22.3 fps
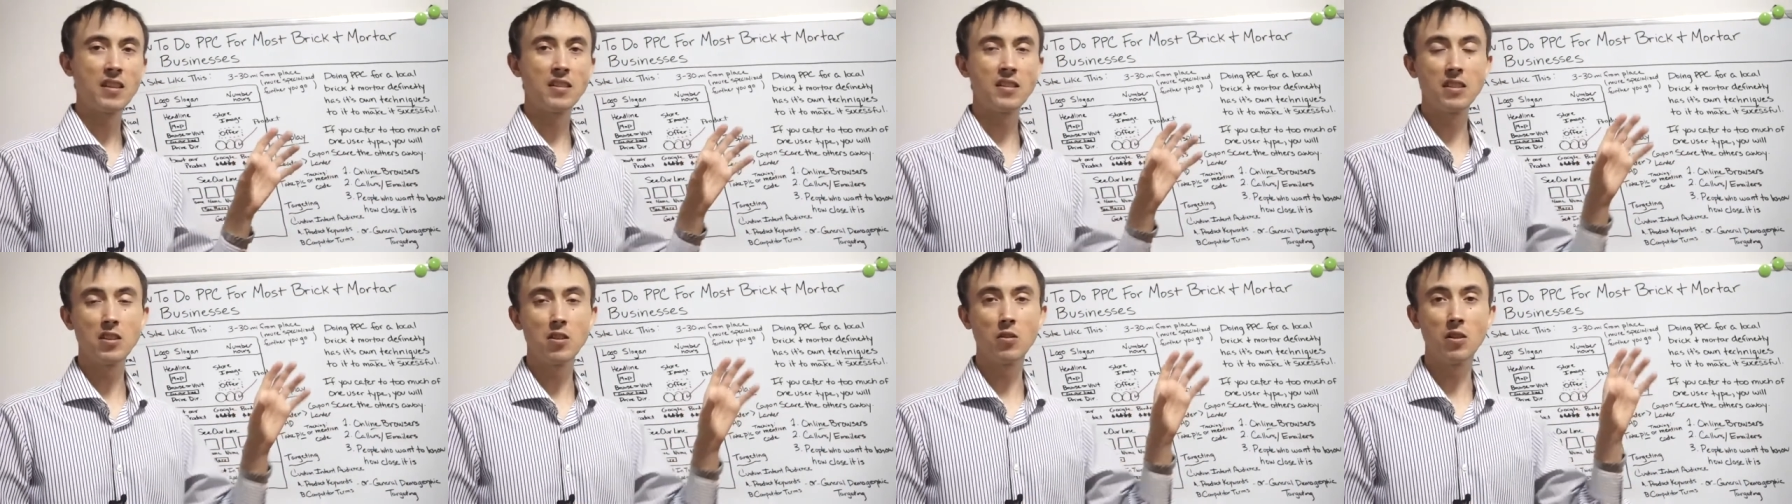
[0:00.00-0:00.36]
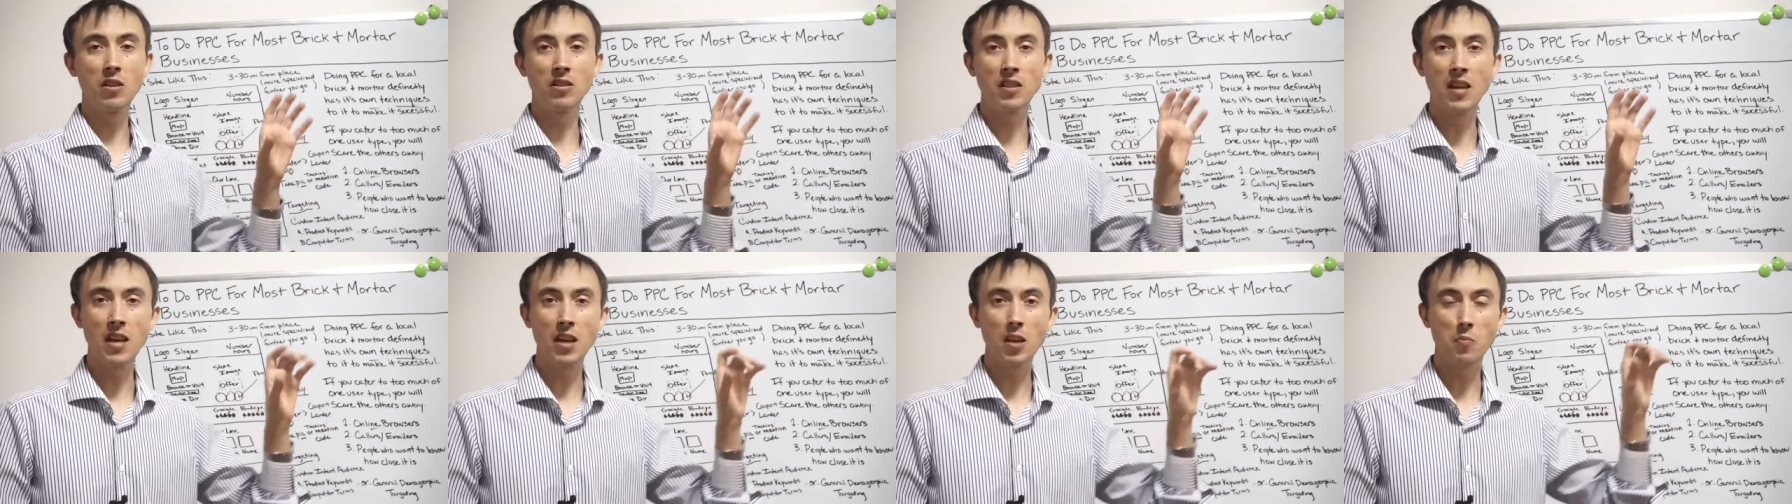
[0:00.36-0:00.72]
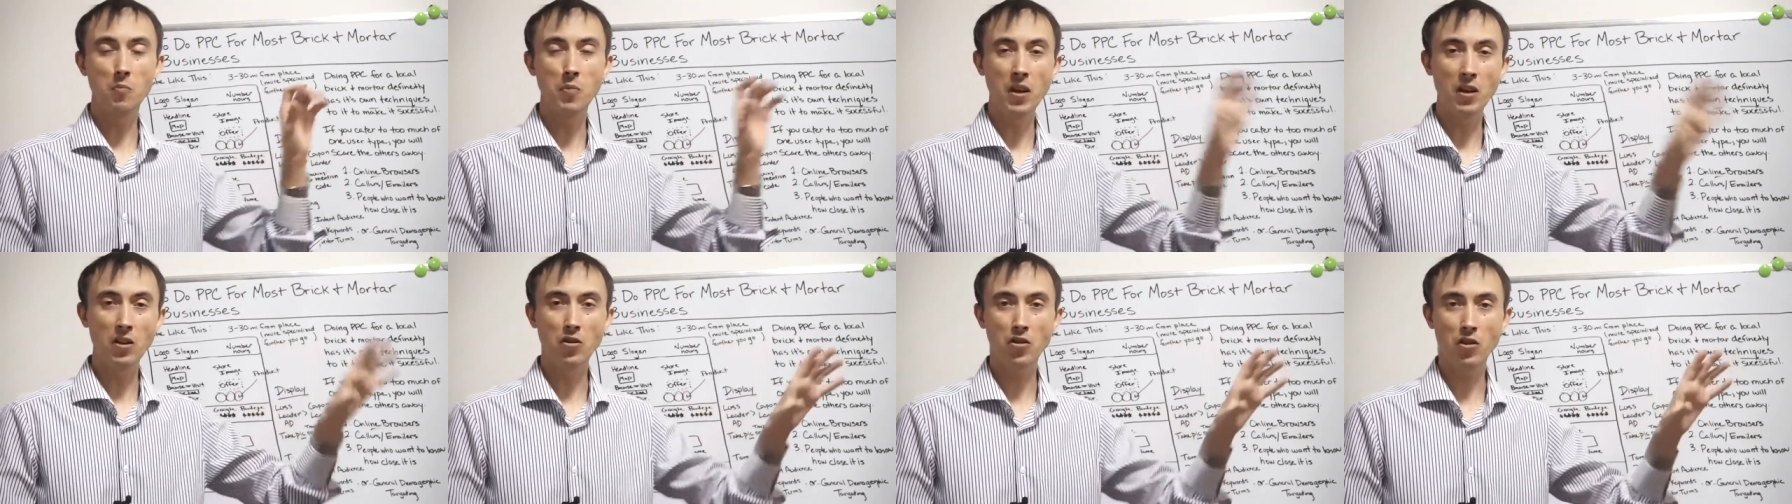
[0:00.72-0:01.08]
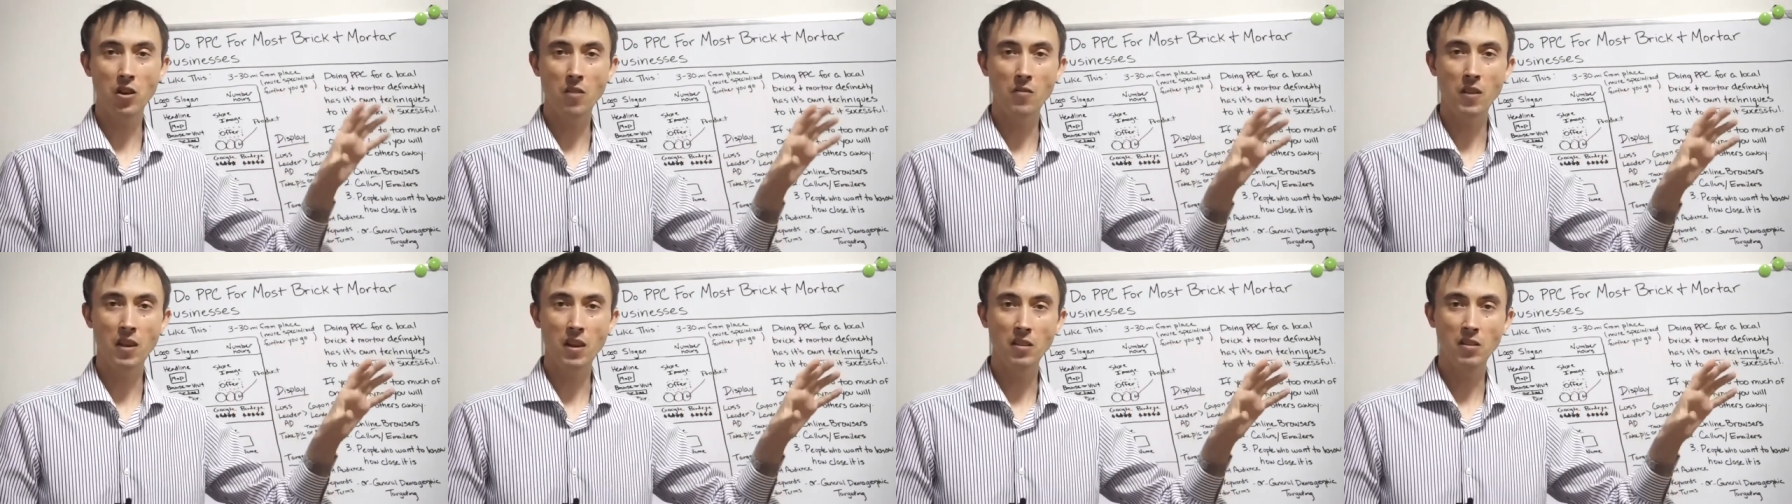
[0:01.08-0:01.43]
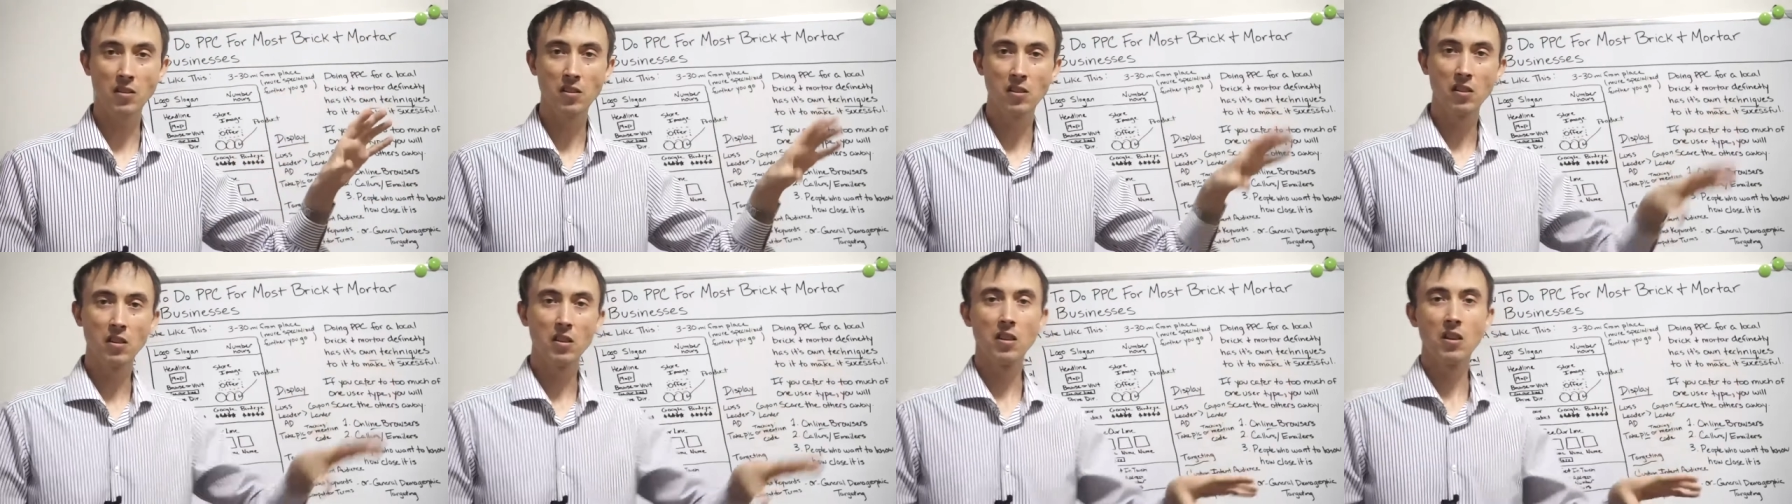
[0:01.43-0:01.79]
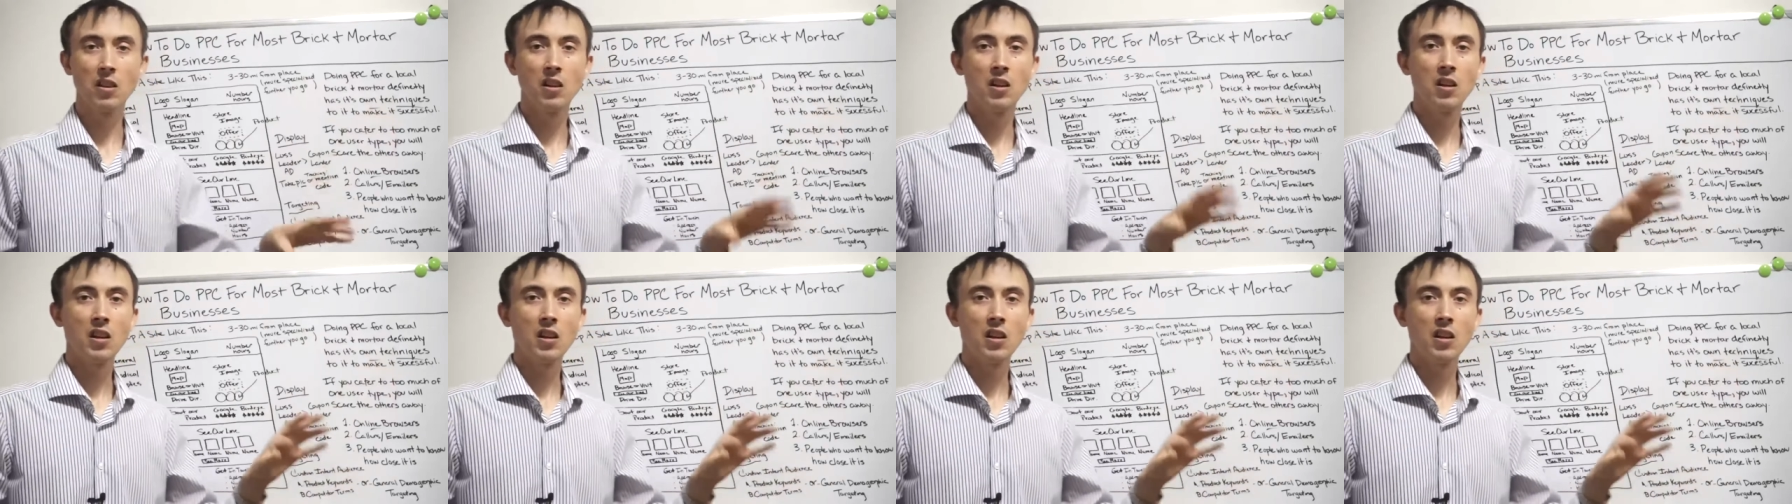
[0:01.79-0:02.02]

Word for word: says you could take a picture of this